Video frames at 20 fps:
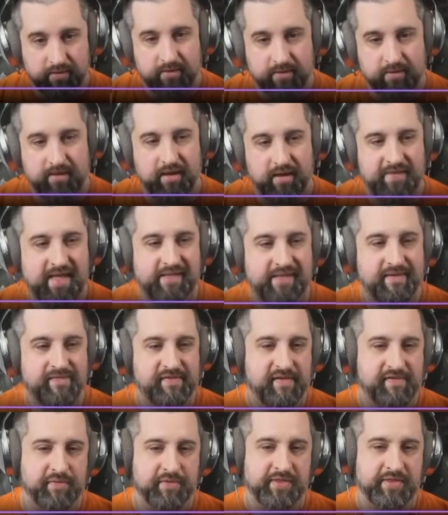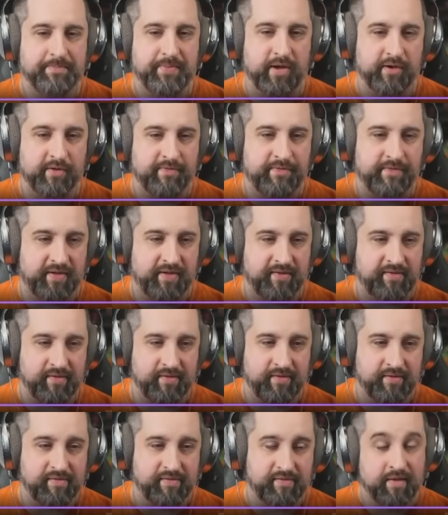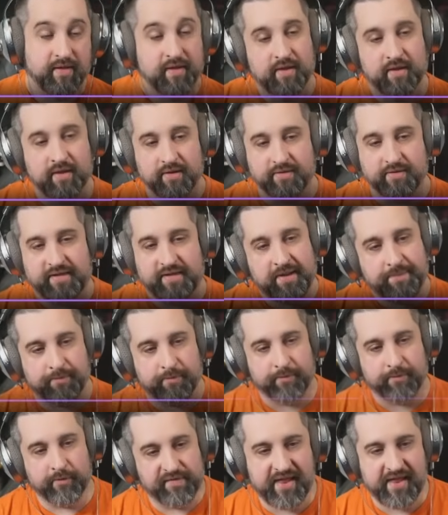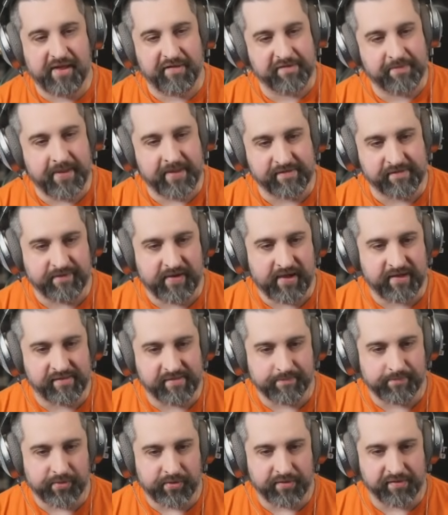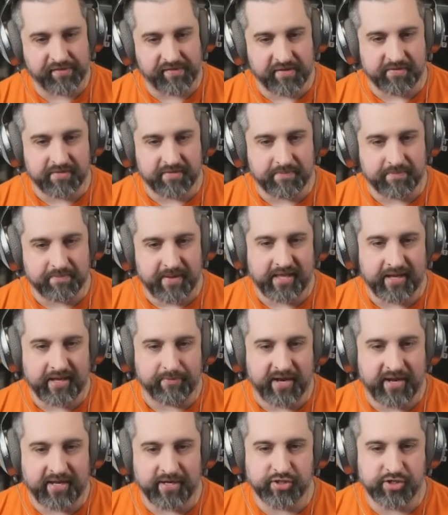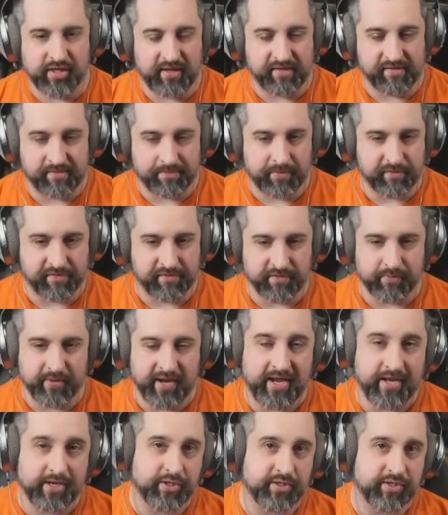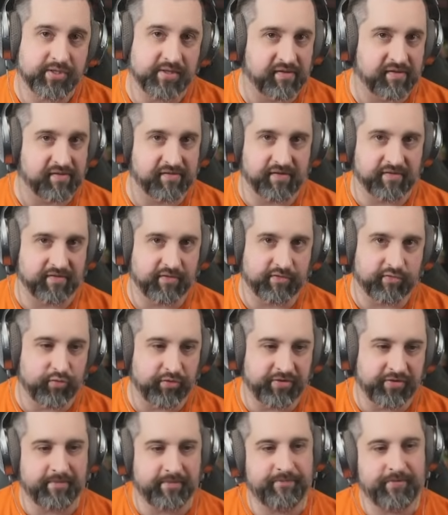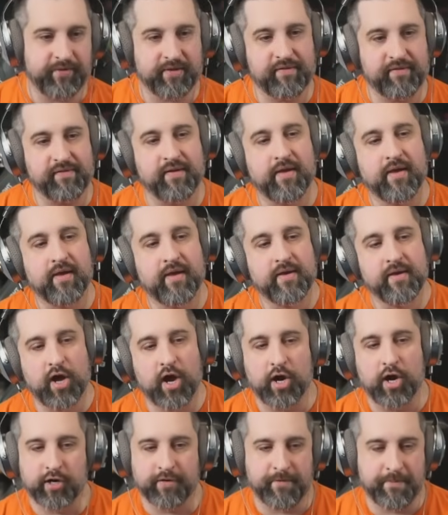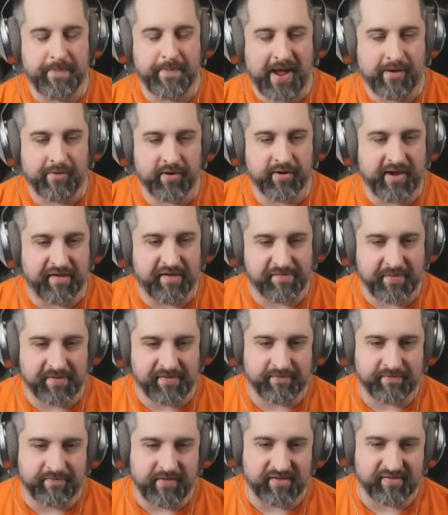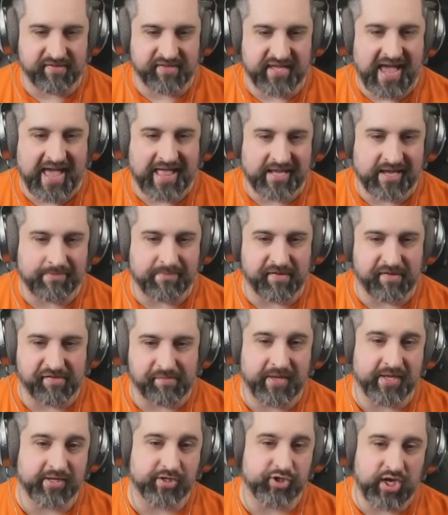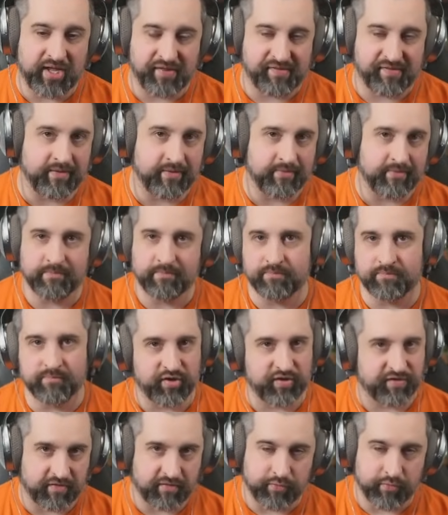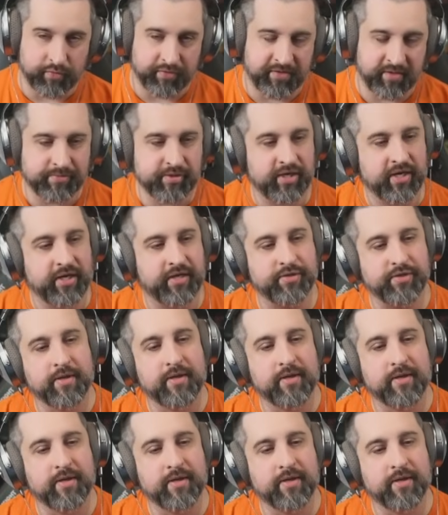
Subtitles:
And that leaves us with the bug fixes. Deep Roots now specifies it pulls into melee range as opposed to range. This is just a tooltip fix. Hunger for Power now specifies the ally must be adjacent. Just a tooltip change.